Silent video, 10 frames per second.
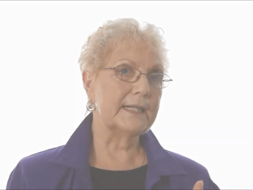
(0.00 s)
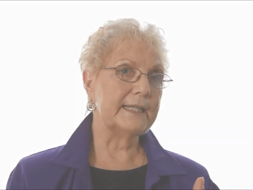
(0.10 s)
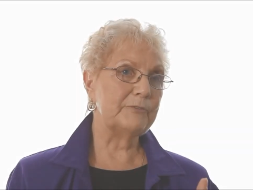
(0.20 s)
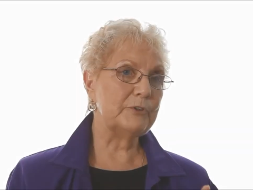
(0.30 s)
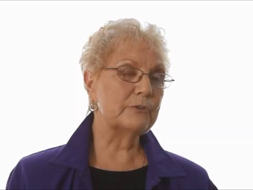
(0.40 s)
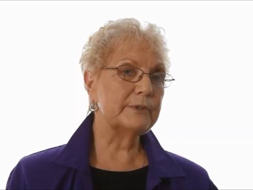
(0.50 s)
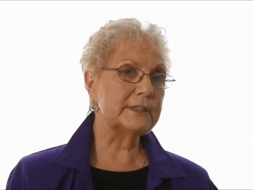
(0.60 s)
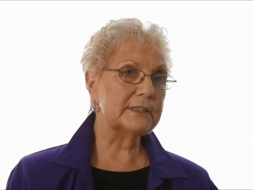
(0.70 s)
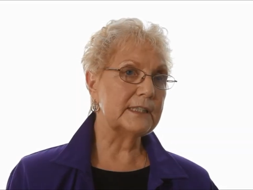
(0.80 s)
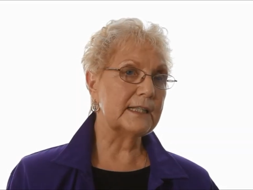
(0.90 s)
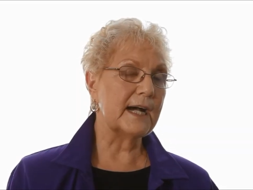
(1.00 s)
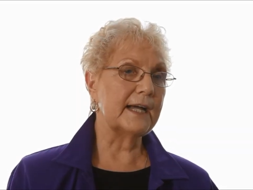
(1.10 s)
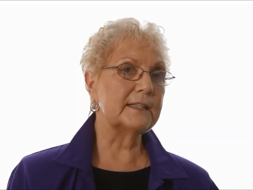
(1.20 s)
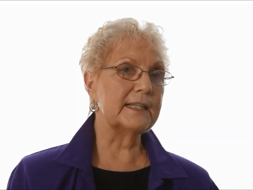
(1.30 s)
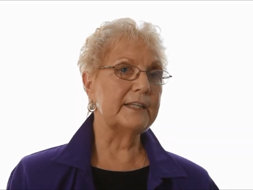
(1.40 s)
If you go into
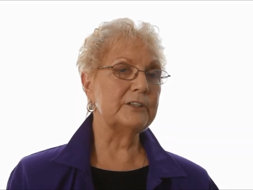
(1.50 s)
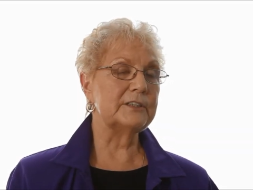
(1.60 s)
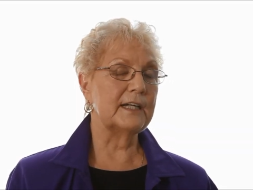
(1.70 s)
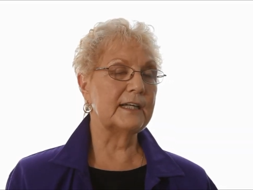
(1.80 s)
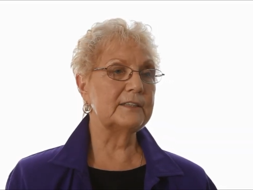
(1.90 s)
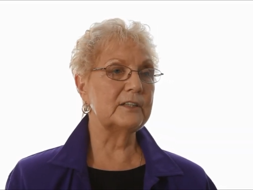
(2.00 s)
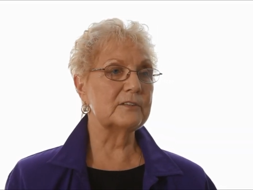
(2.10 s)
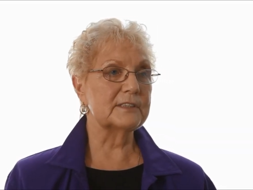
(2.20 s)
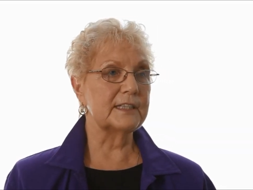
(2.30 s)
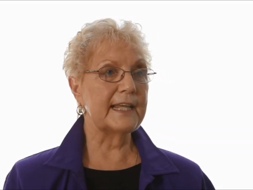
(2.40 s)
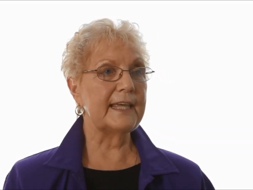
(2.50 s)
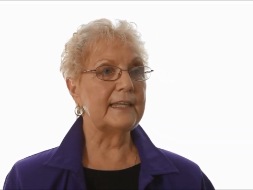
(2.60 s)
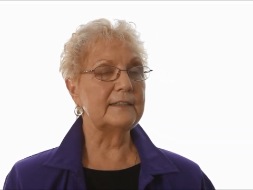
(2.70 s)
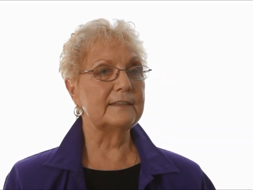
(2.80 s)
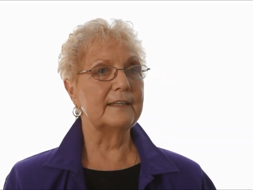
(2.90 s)
denial and you're diagnosed late,